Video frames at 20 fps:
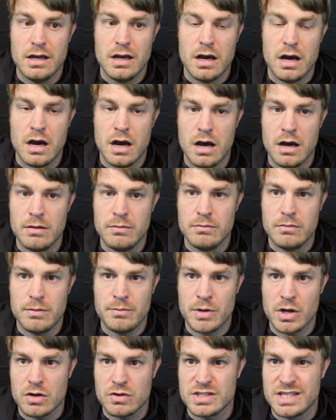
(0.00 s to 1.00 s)
I'm
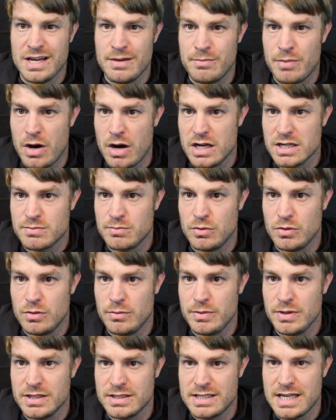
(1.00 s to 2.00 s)
not going to say impossible
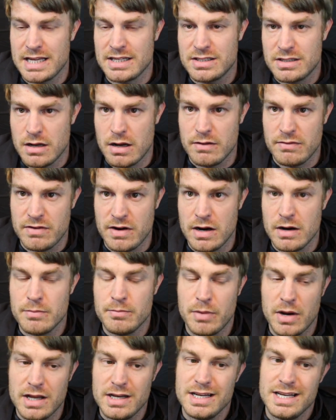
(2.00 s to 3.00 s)
because that's not fair,
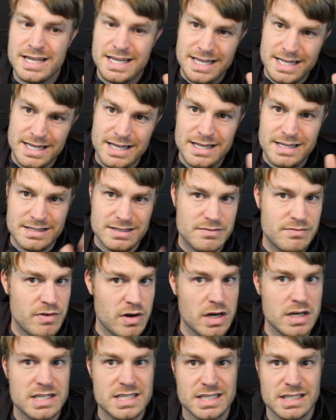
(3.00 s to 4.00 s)
but it's
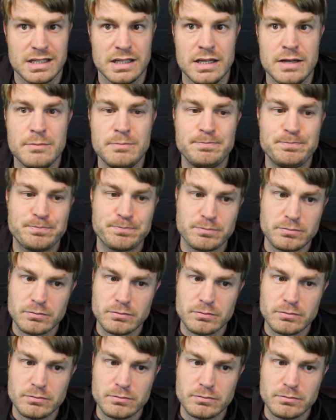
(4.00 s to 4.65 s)
very slim.